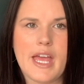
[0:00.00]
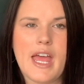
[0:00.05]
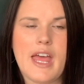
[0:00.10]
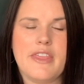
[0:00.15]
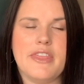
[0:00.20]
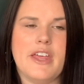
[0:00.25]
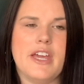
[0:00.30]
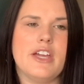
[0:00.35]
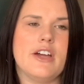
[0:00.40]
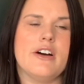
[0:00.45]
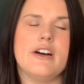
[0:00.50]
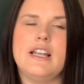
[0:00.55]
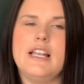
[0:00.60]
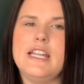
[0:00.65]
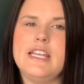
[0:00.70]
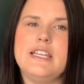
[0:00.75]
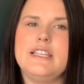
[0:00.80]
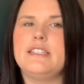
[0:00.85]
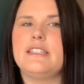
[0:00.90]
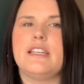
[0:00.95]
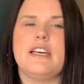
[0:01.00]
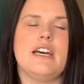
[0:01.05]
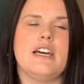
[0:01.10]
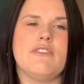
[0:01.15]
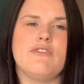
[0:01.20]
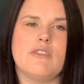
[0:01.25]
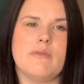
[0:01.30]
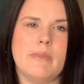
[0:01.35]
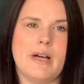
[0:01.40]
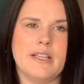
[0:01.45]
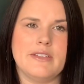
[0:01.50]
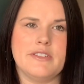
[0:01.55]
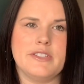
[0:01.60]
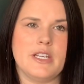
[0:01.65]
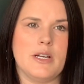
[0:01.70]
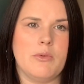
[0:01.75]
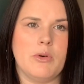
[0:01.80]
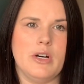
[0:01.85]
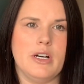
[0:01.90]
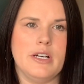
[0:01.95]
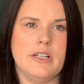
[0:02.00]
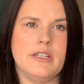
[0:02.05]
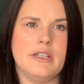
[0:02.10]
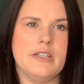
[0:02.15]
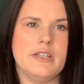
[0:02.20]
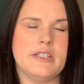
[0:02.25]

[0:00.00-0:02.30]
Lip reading: They are Lisa from And So On.